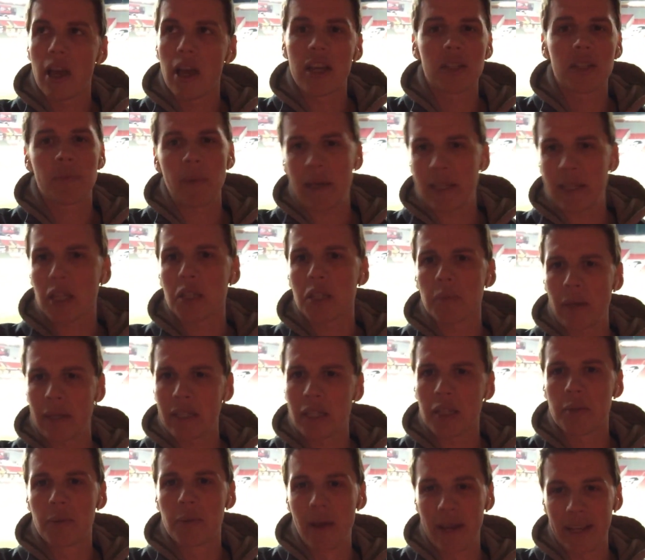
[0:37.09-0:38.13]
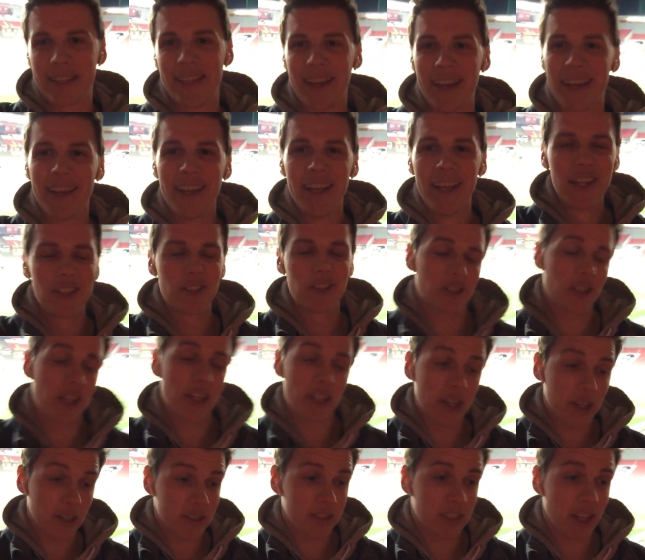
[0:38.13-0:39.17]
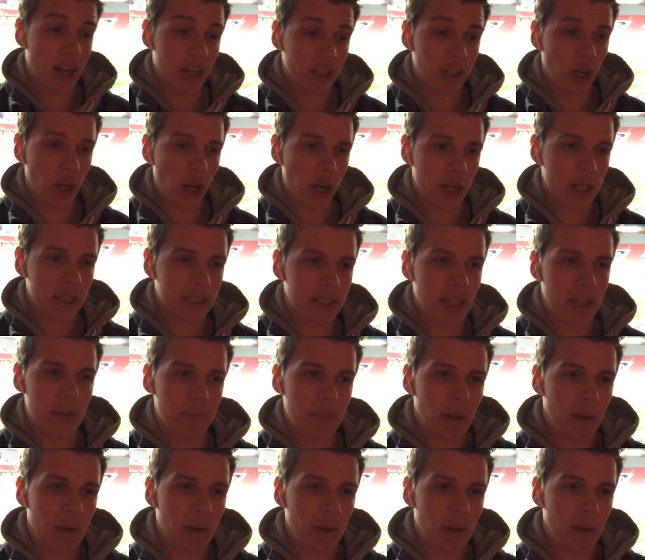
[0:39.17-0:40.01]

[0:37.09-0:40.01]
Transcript: Jorginho to start, in all honesty.